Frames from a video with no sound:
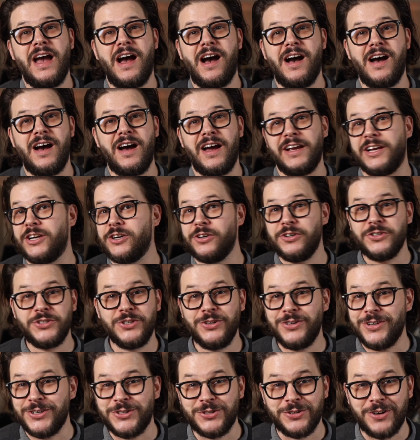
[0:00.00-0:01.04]
I
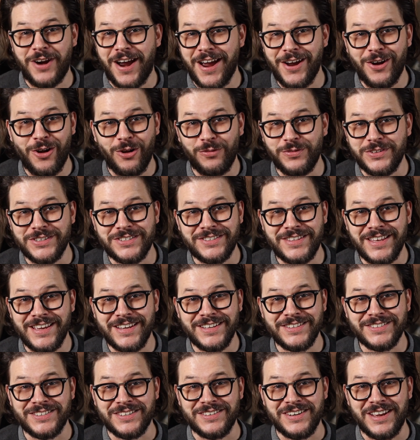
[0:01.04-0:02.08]
encourage you to try all these
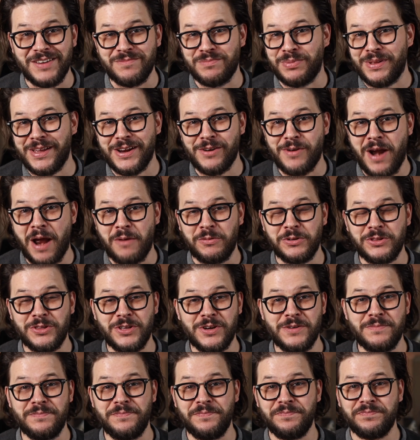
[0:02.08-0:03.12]
things and play around with
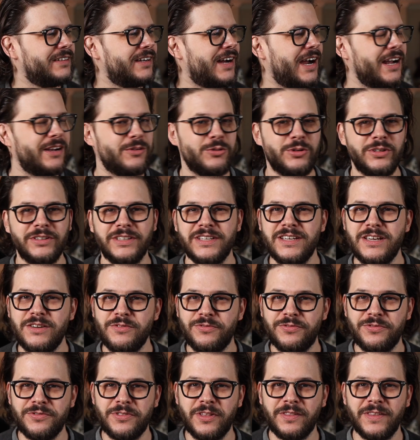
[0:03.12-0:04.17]
them. I will
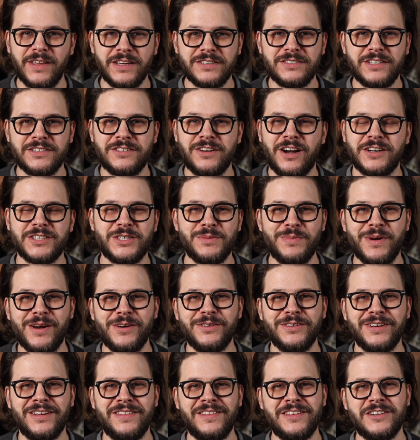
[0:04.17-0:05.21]
leave the links I talked
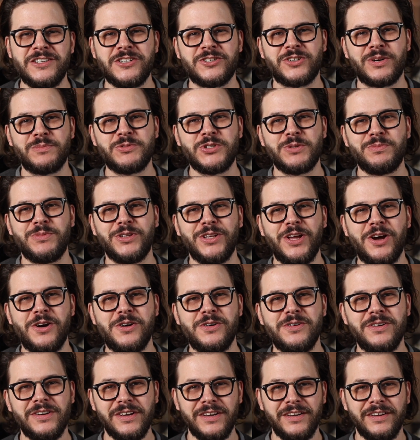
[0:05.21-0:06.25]
about in the description
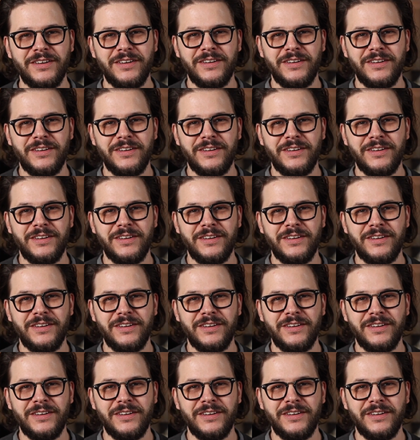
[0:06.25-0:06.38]
below.